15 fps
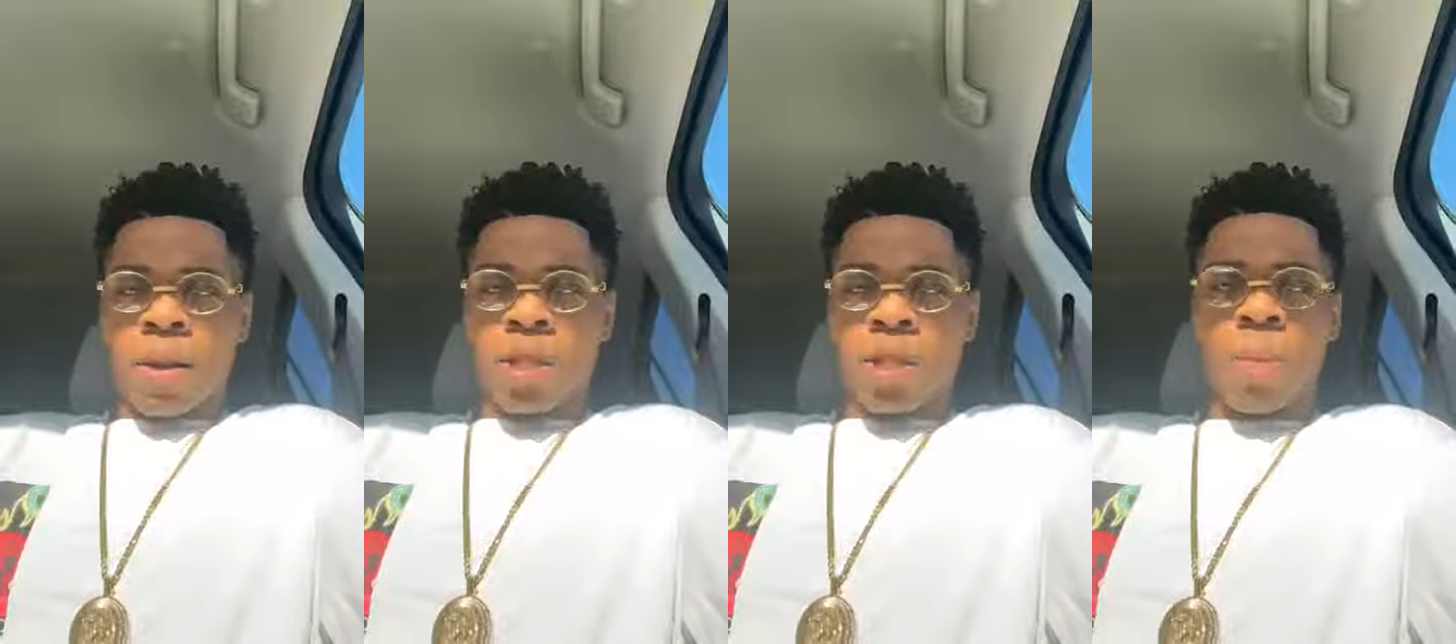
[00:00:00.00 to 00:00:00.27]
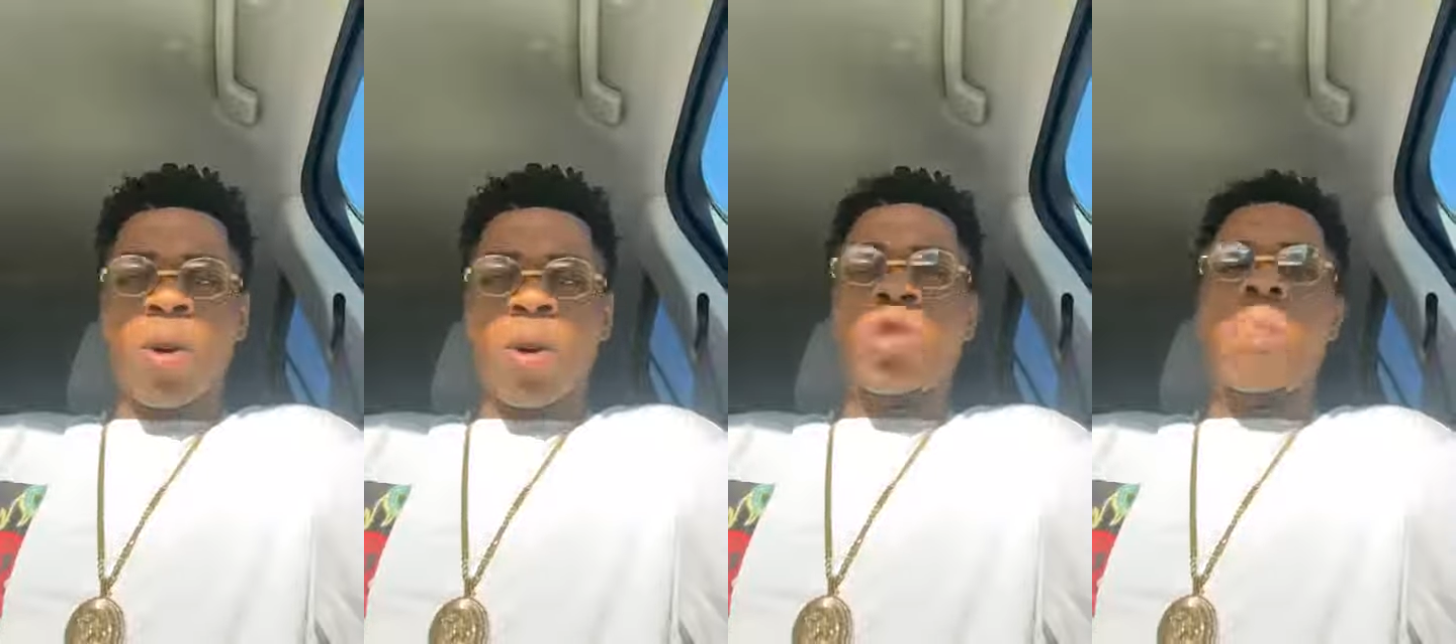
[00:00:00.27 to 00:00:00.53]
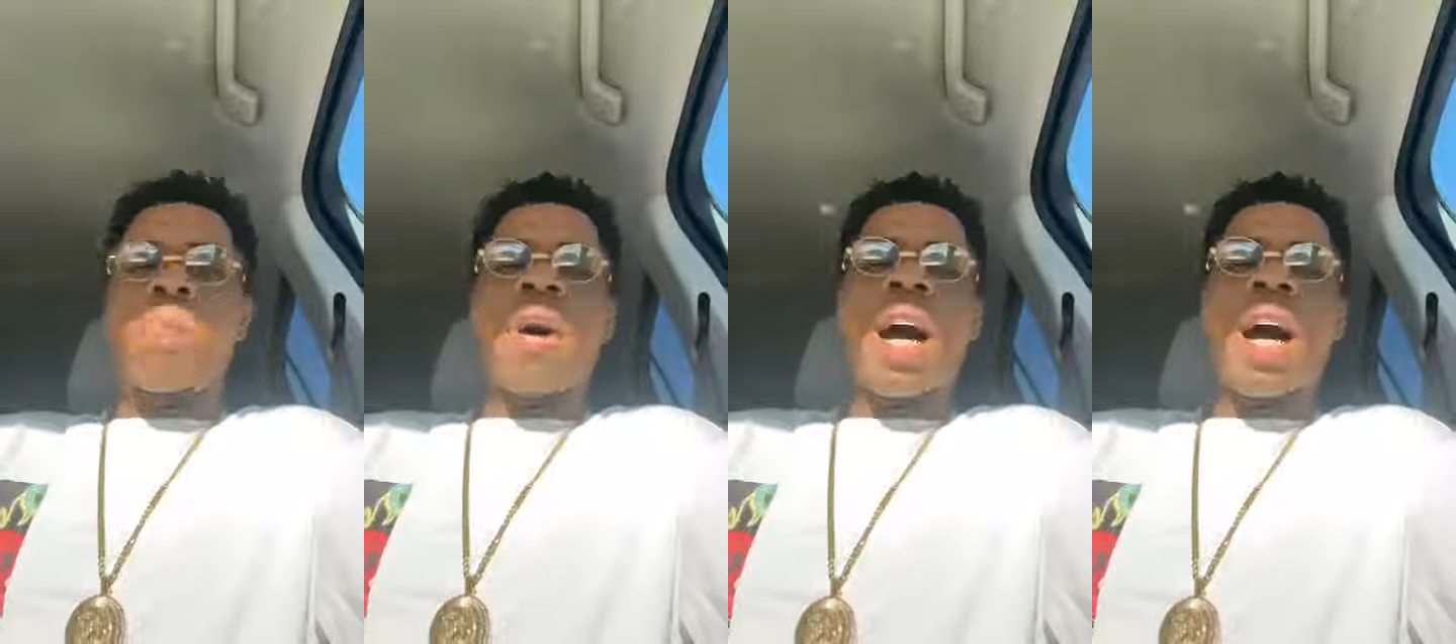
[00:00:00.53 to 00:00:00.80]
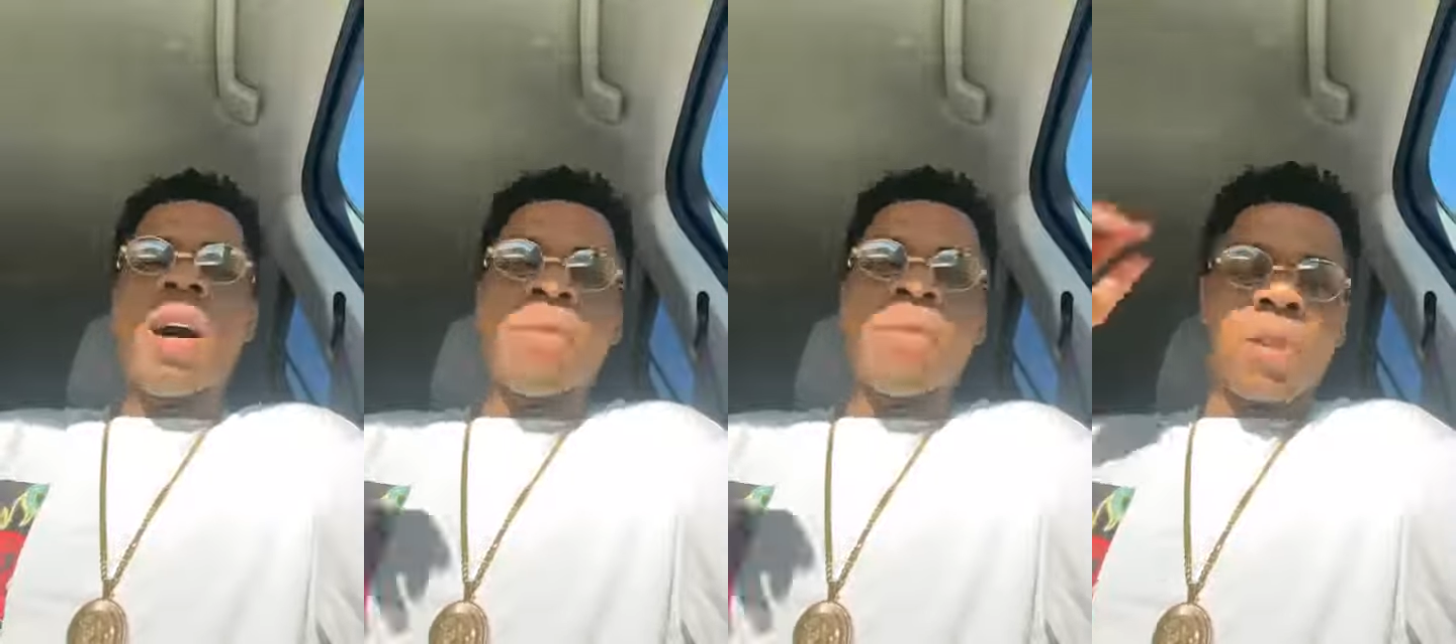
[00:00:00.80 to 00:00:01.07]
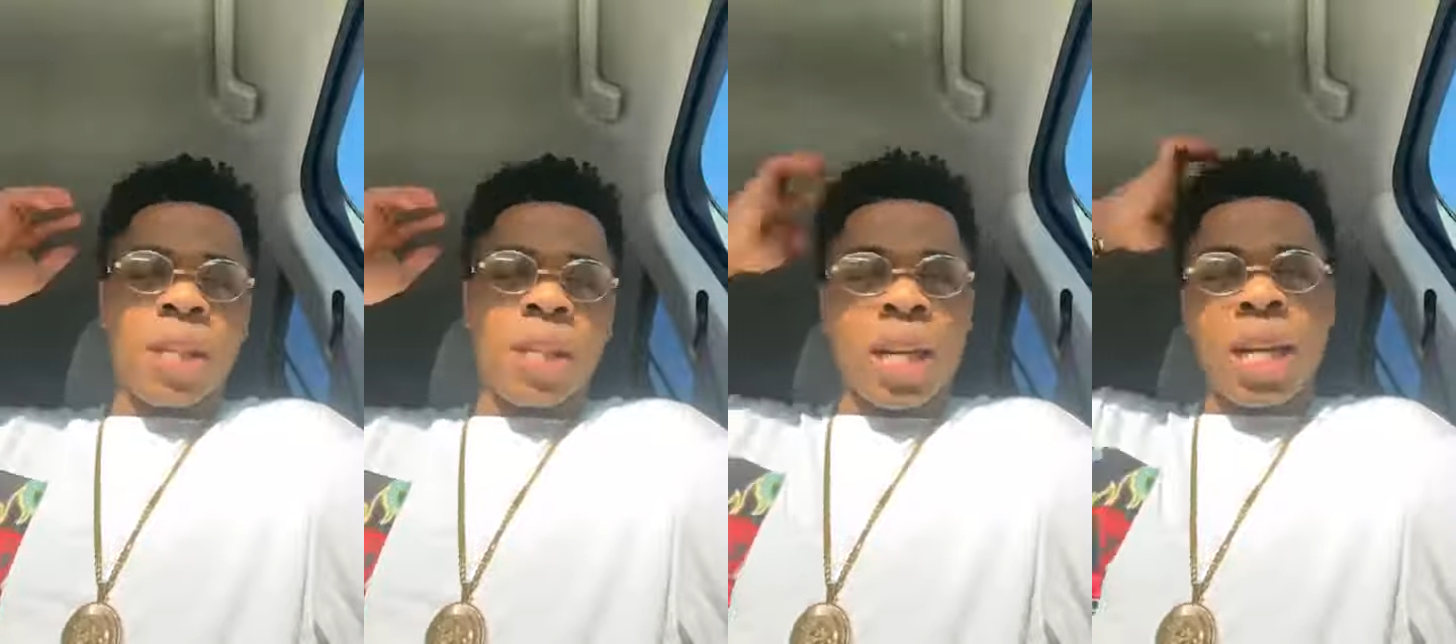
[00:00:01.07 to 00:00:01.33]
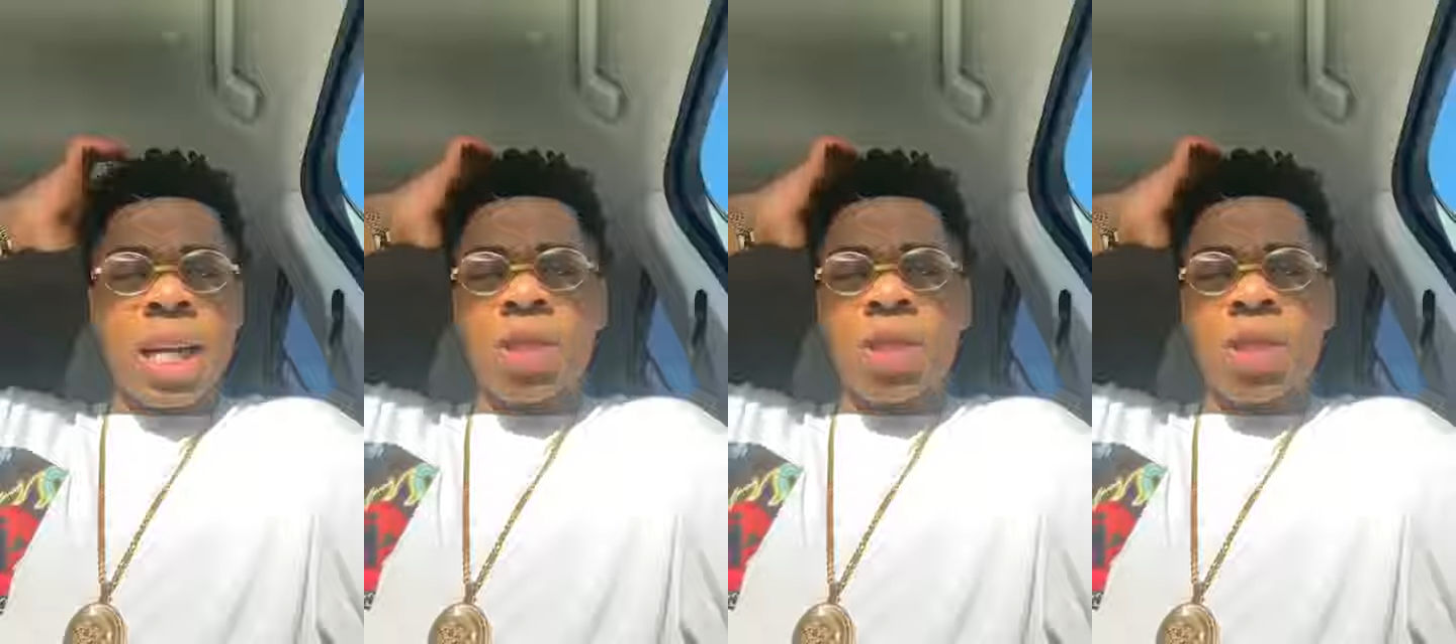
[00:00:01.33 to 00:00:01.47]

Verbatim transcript: It's the most powerful thing